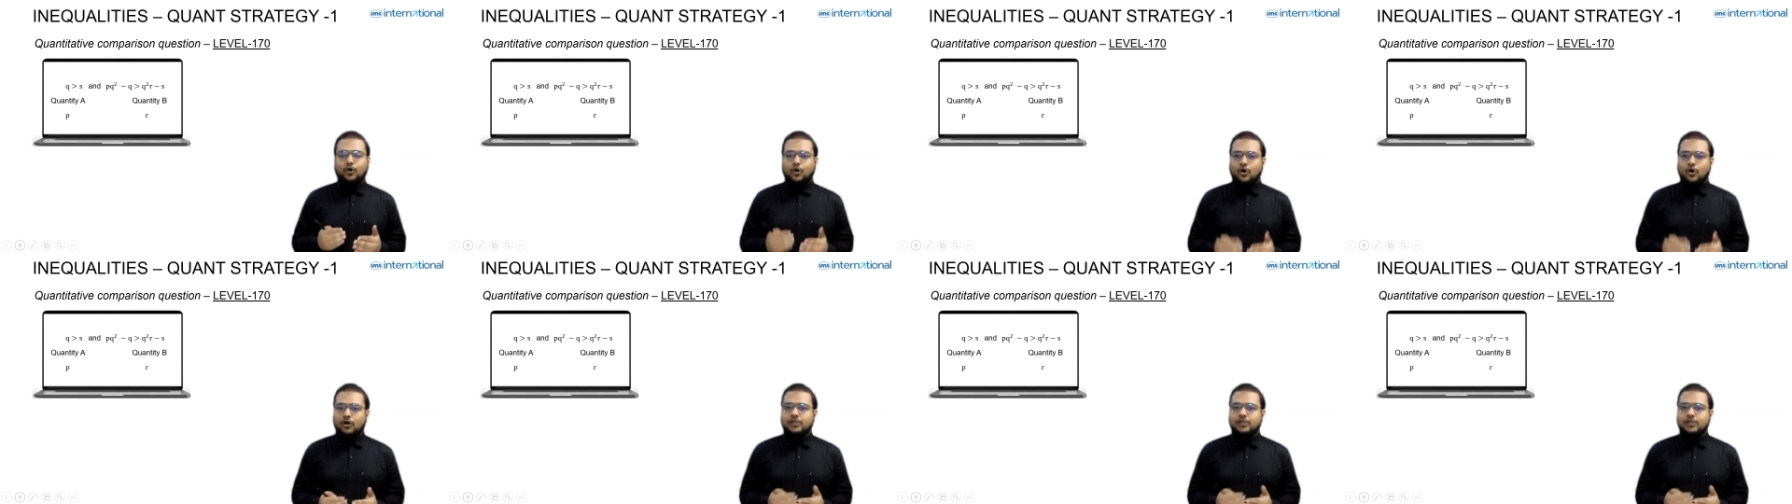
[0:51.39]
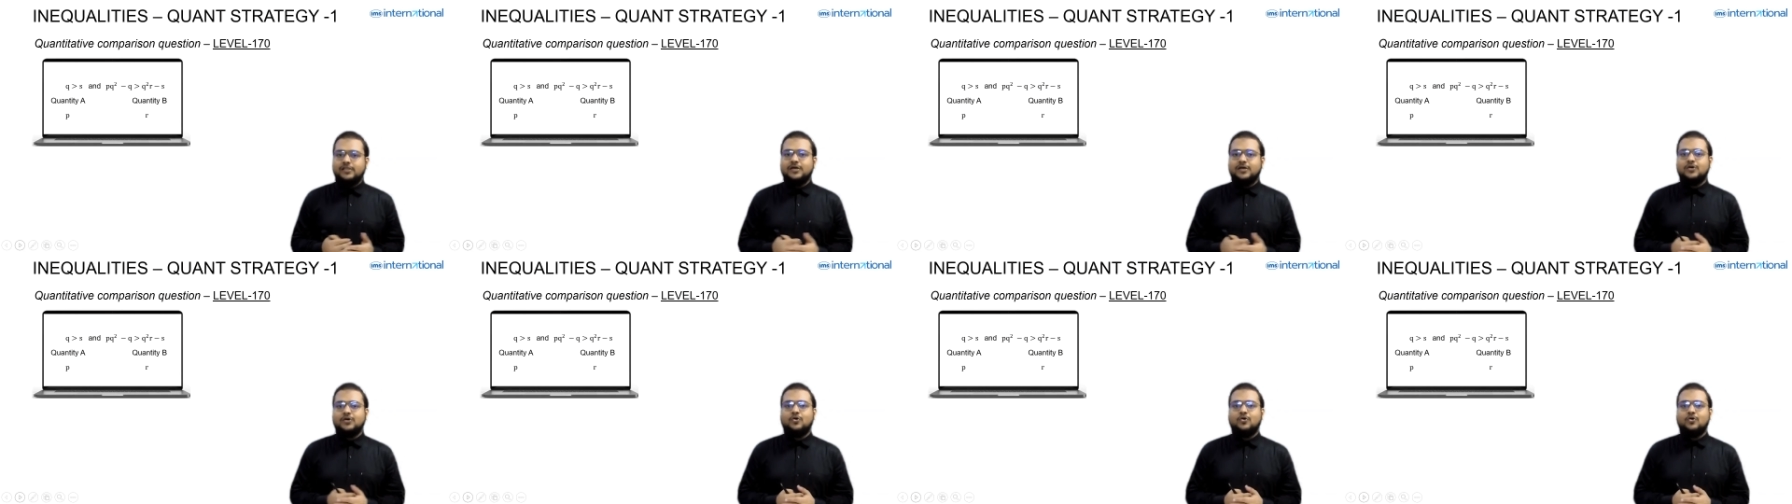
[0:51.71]
all
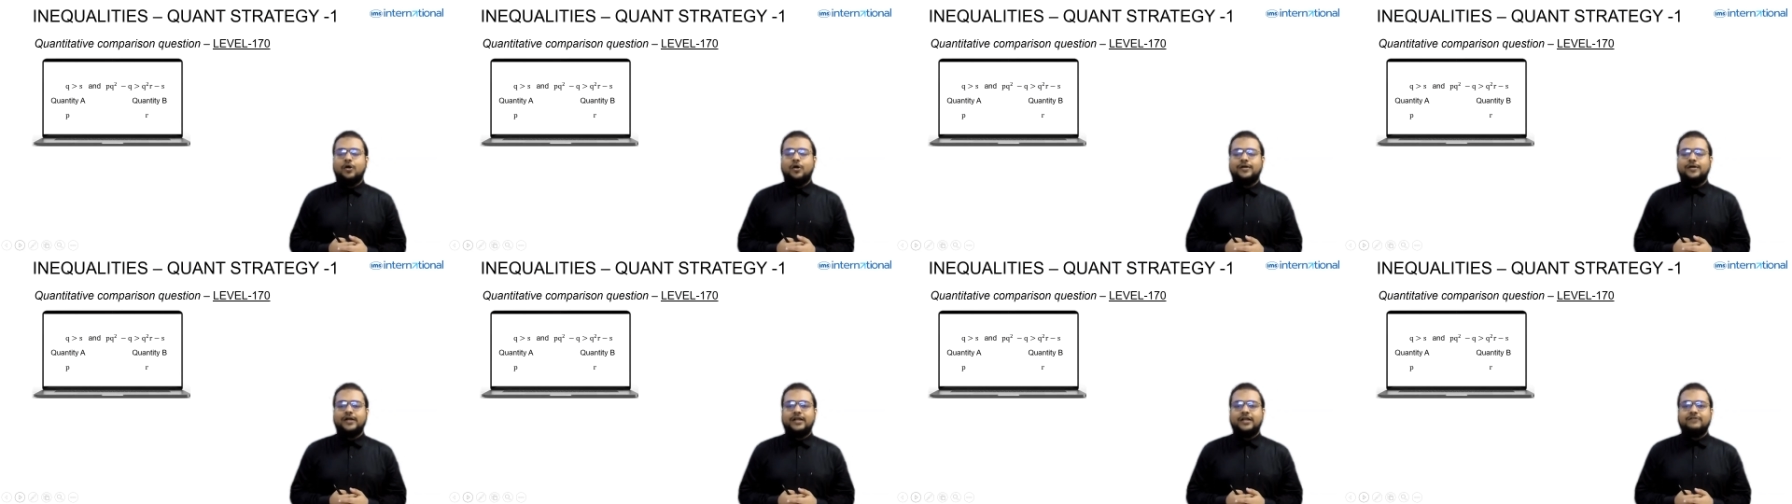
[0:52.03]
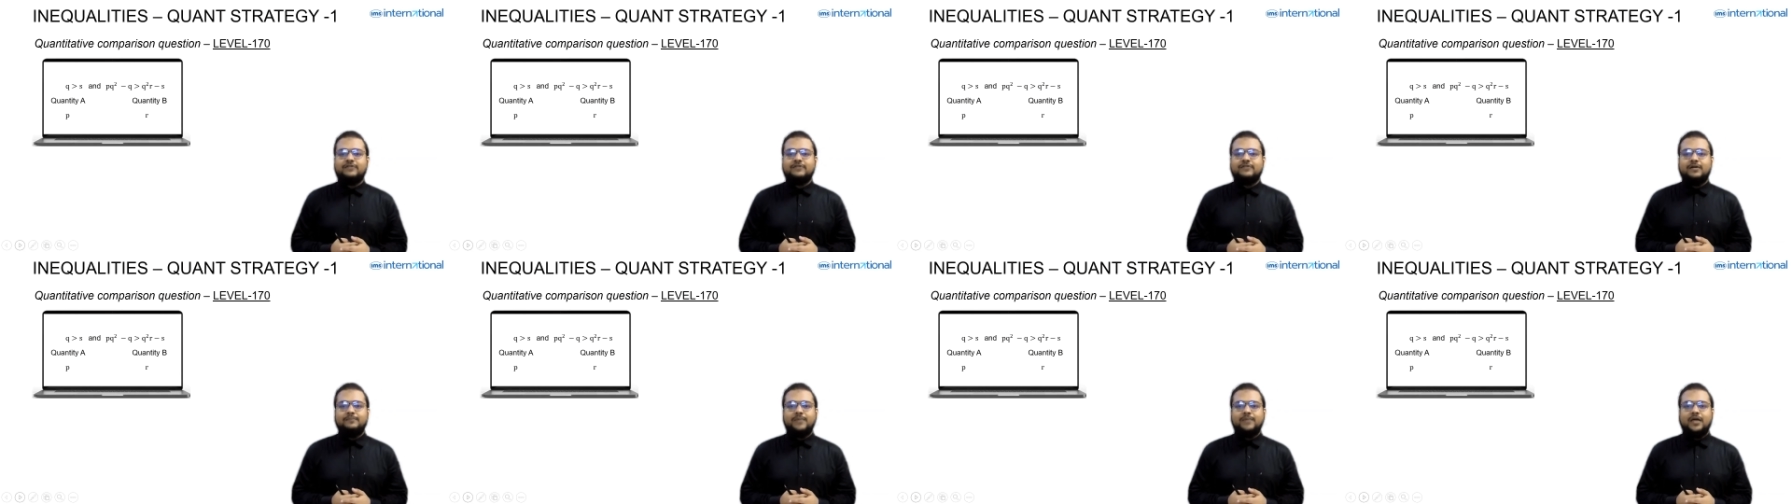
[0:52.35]
the
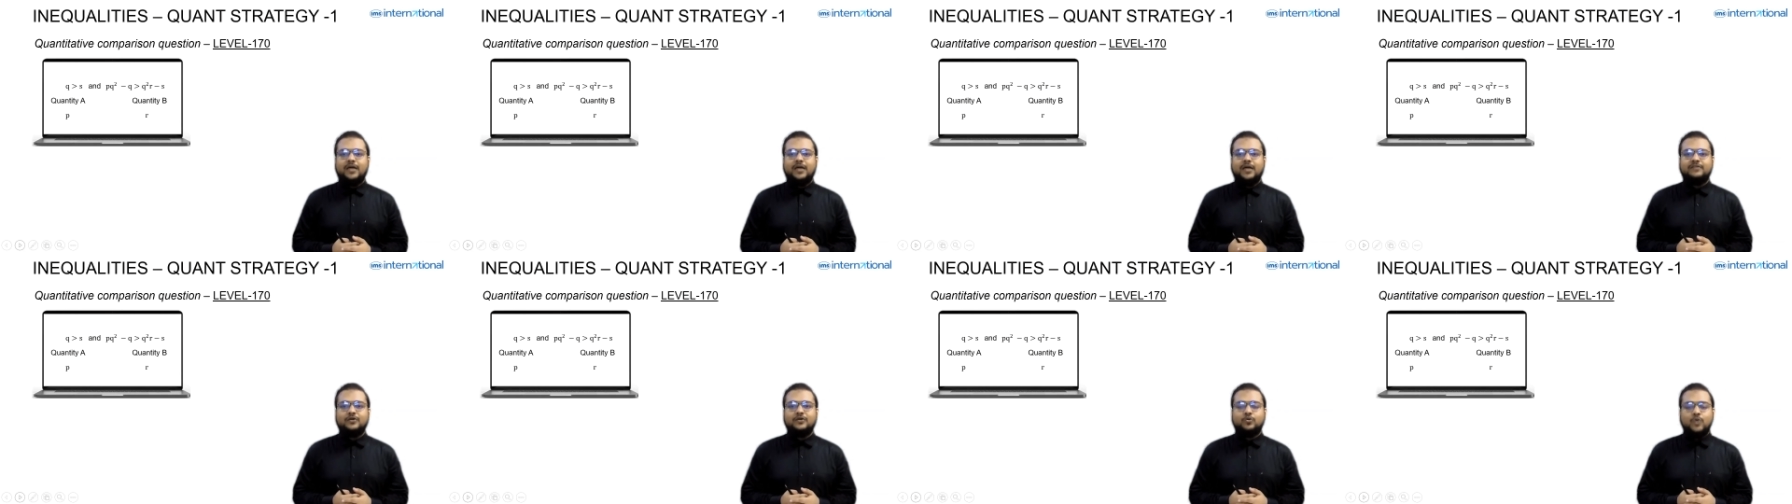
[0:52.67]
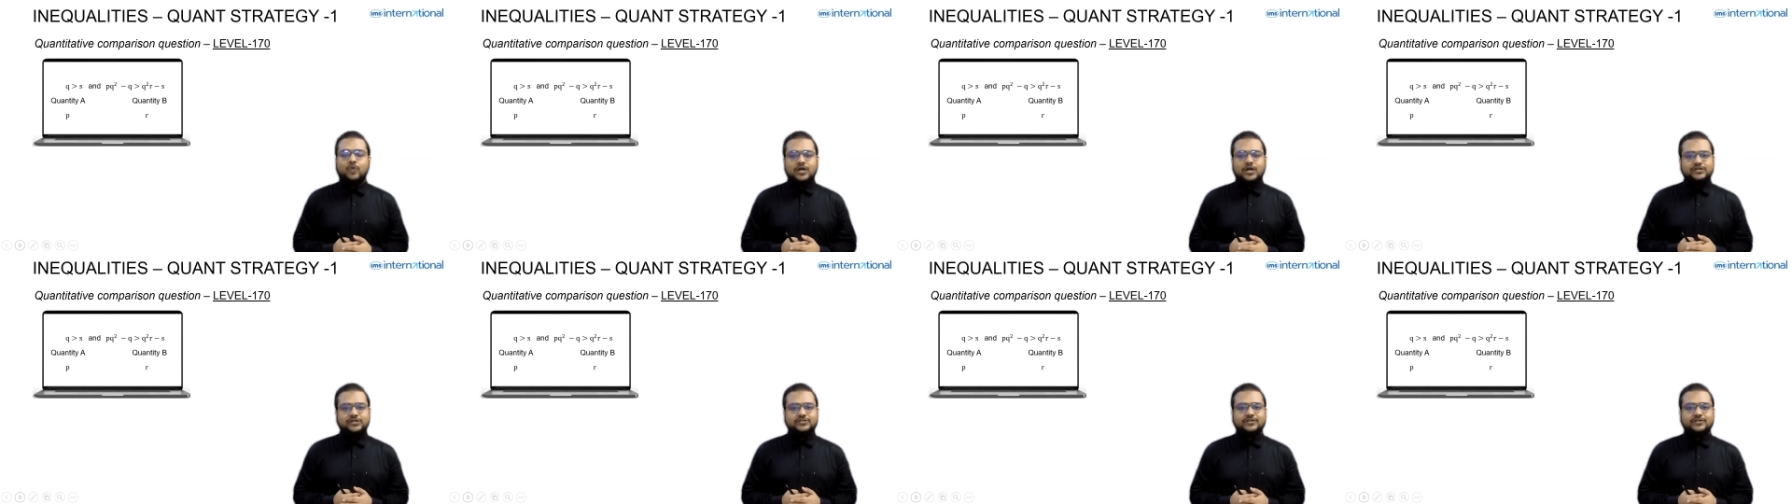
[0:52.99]
quantitative comparison
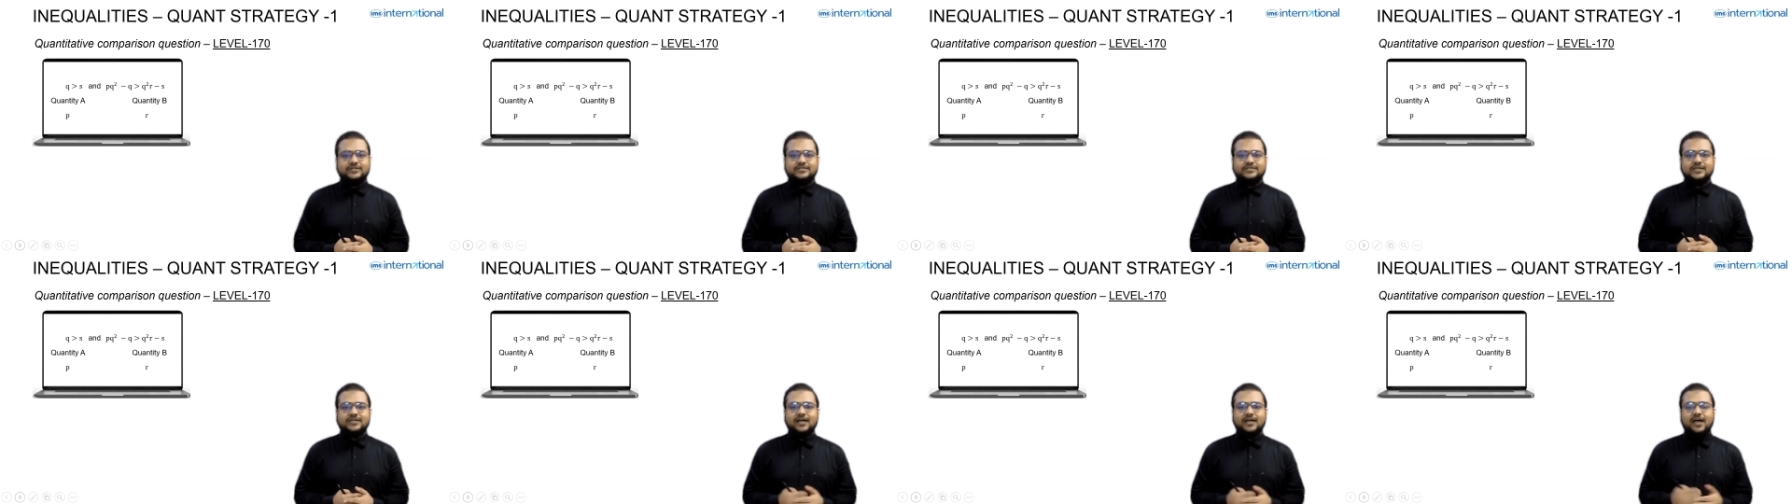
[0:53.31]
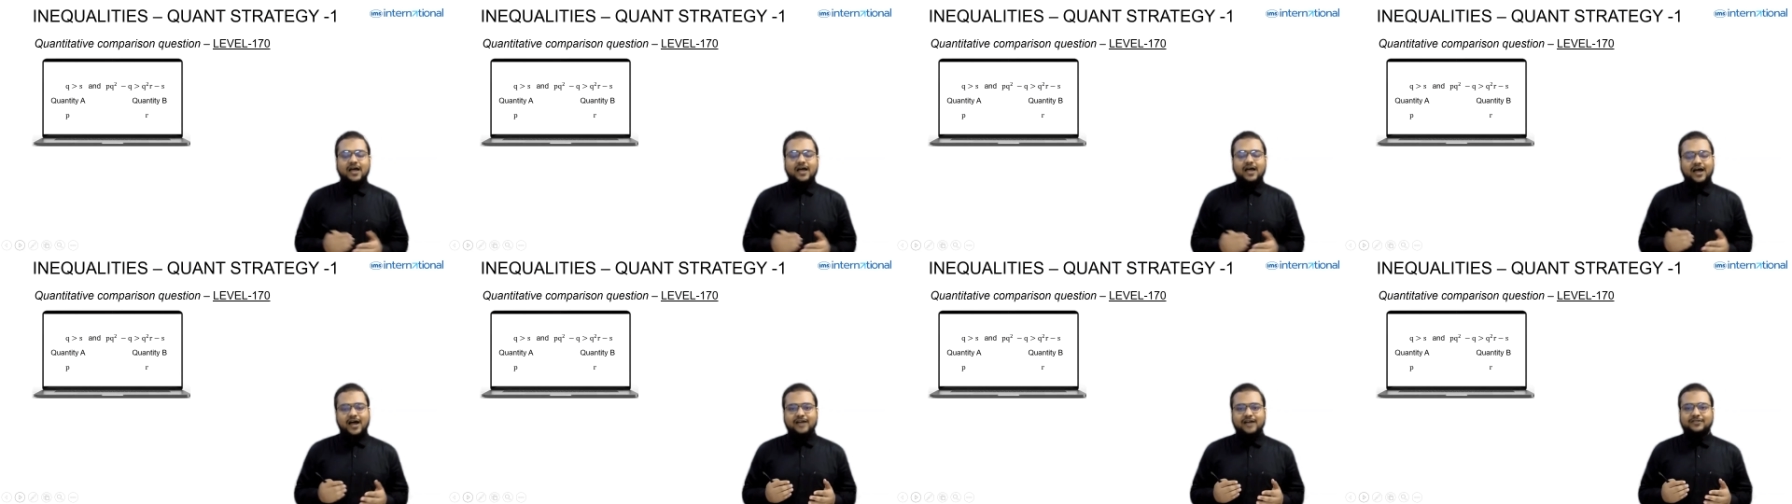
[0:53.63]
questions
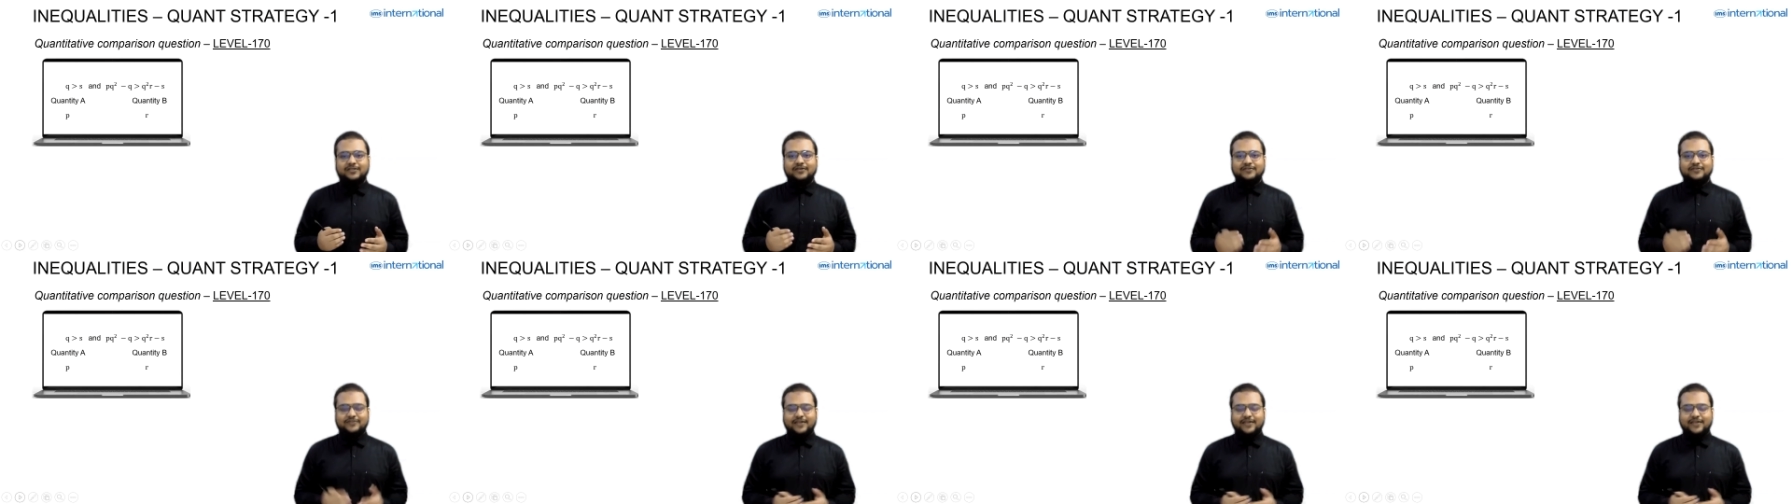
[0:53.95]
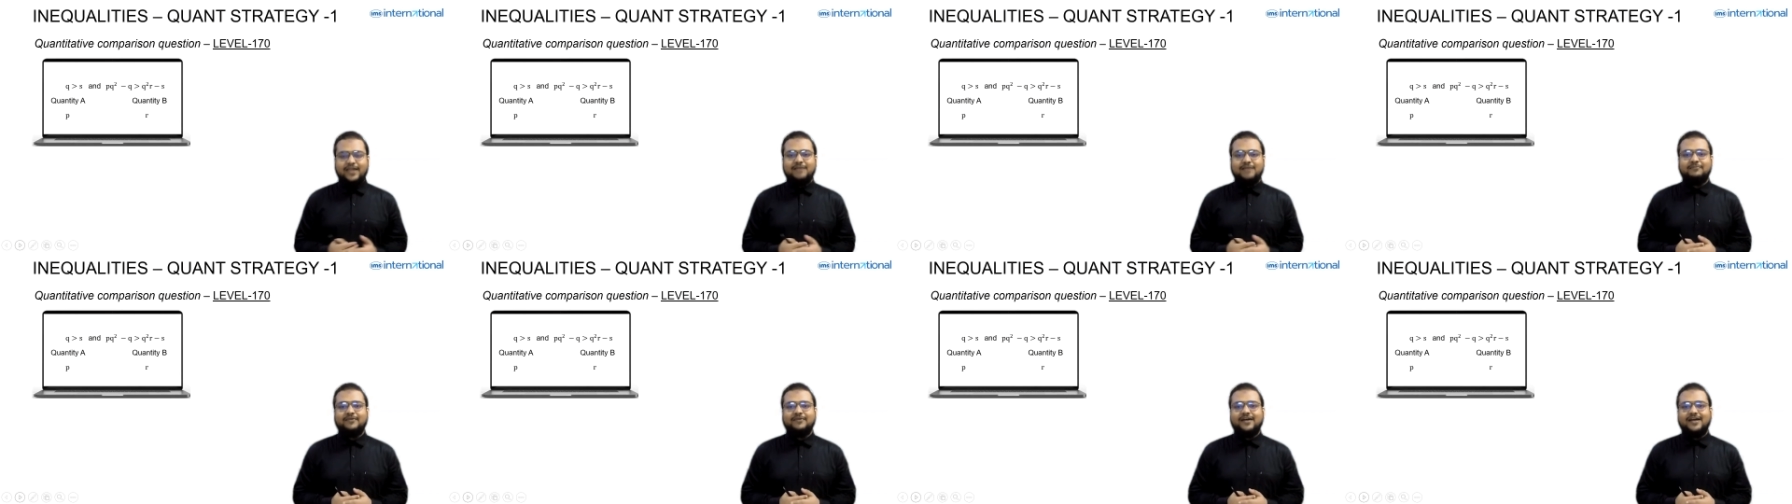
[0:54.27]
are the
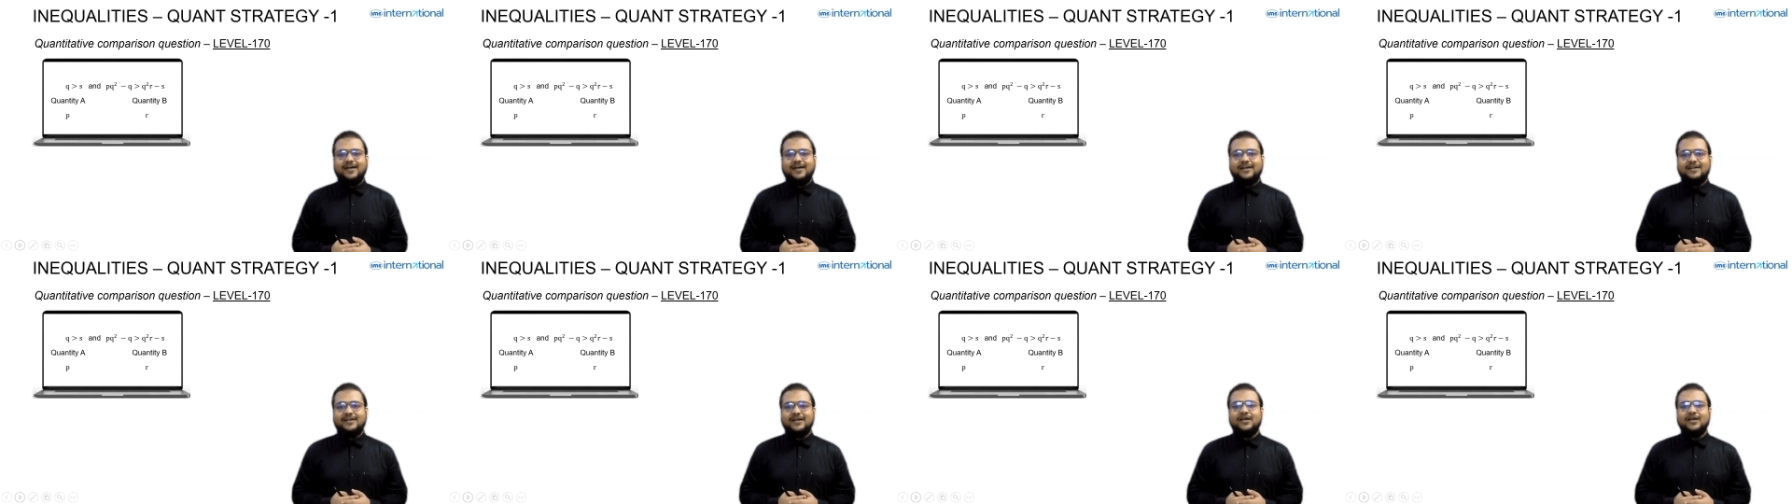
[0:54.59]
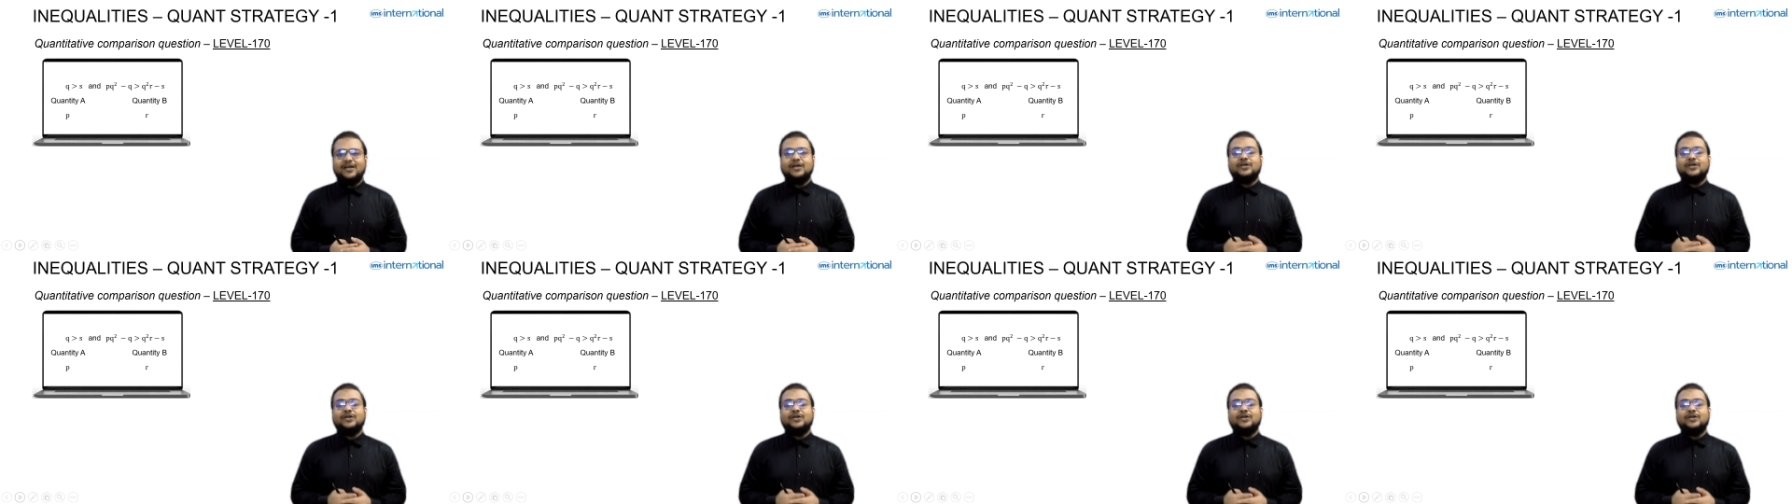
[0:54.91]
same, right?